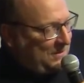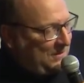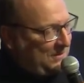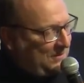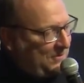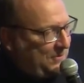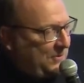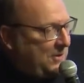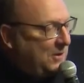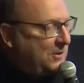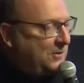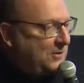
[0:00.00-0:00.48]

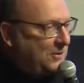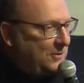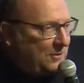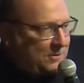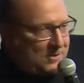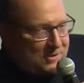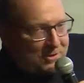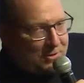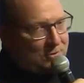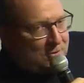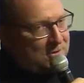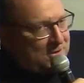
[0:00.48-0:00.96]
theater
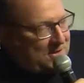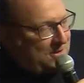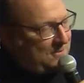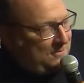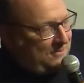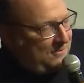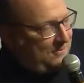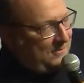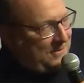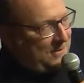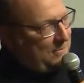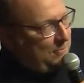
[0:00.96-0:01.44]
is always
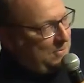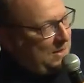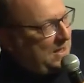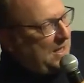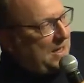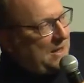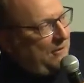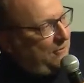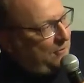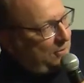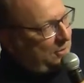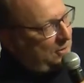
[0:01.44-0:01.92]
a big
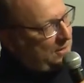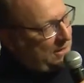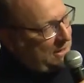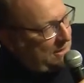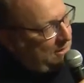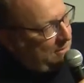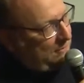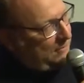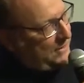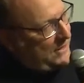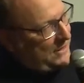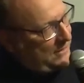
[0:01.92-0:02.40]
effort
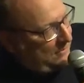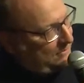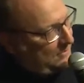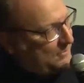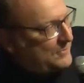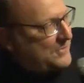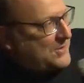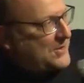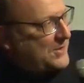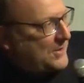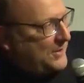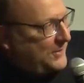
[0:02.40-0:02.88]
anyway.
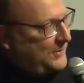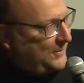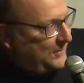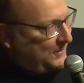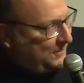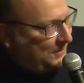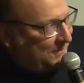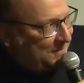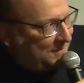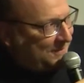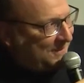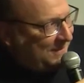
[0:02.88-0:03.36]

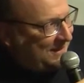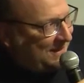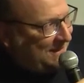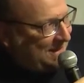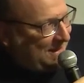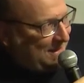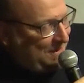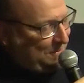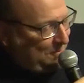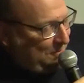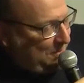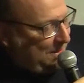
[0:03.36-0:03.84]
So
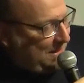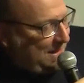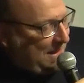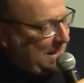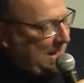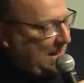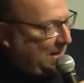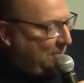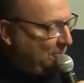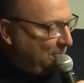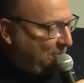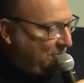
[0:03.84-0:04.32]
we
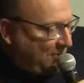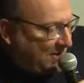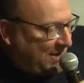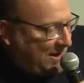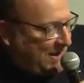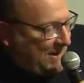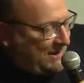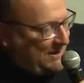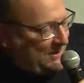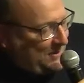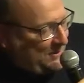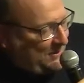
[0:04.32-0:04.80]
came
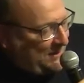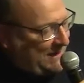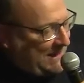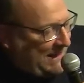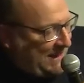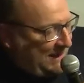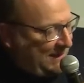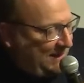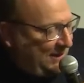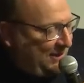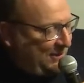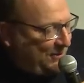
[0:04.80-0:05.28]
kind of
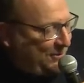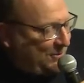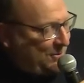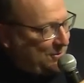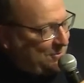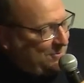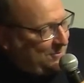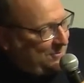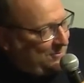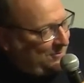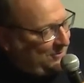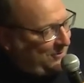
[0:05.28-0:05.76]
at it
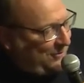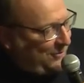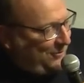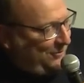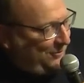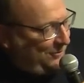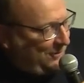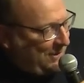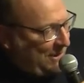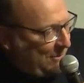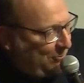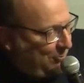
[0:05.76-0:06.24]
from,
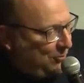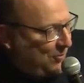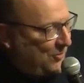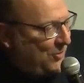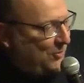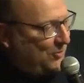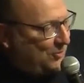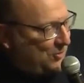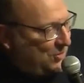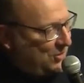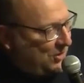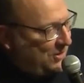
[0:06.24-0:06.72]

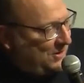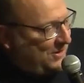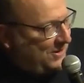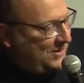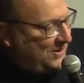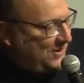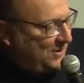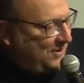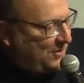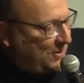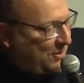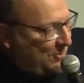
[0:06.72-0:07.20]
approach it as
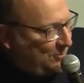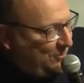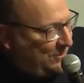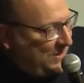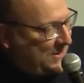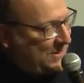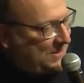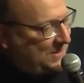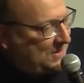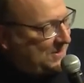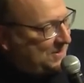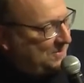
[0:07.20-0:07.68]
a
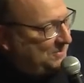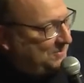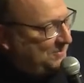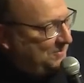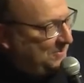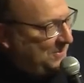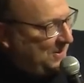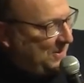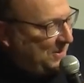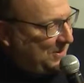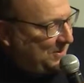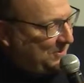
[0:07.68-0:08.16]
complex,
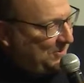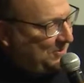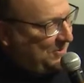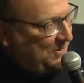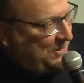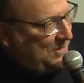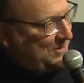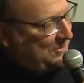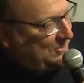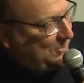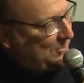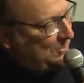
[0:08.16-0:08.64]
you know,
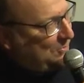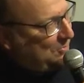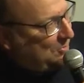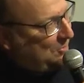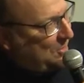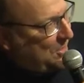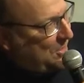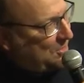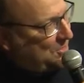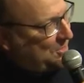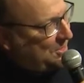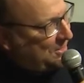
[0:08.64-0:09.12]
theater
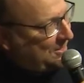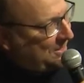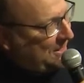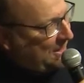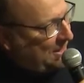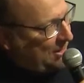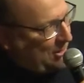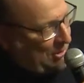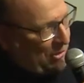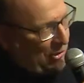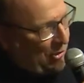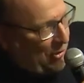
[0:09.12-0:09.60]
project,
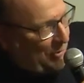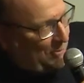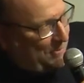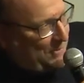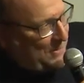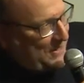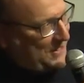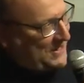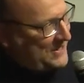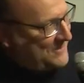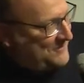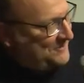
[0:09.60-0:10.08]
like an
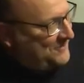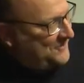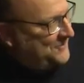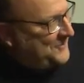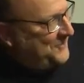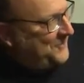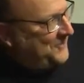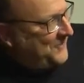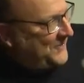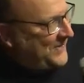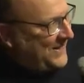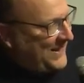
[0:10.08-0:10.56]
opera.
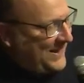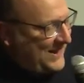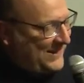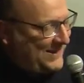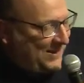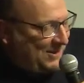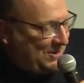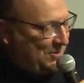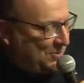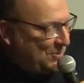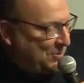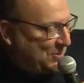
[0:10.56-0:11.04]
And
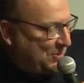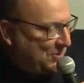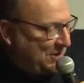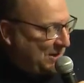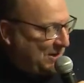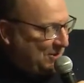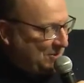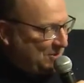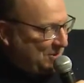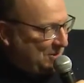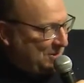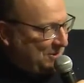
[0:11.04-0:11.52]
then you could
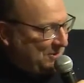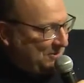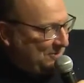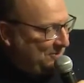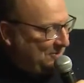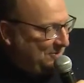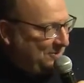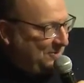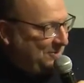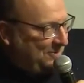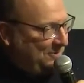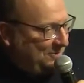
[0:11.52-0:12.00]
actually
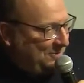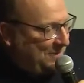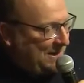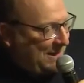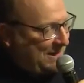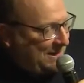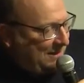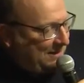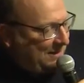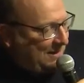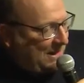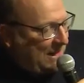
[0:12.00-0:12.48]

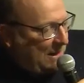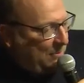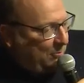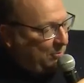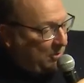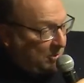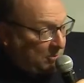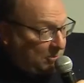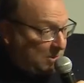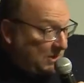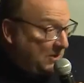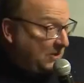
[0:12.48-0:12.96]
make it
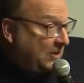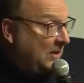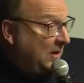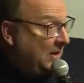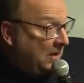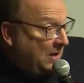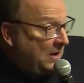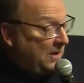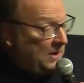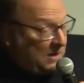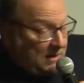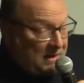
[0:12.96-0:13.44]
happen. But
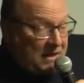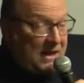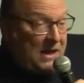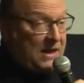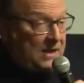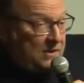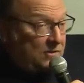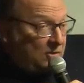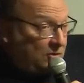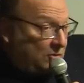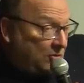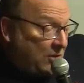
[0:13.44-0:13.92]
yeah,
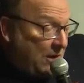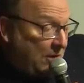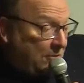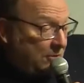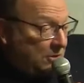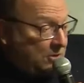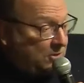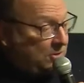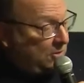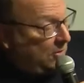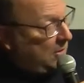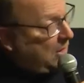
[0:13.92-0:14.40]
it
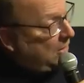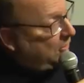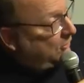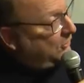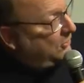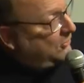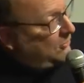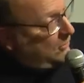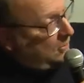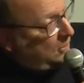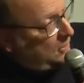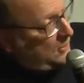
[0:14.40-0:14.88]
traveled around
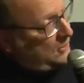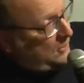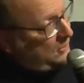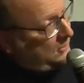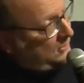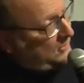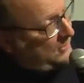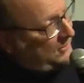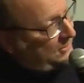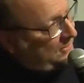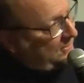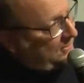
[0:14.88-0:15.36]
the world.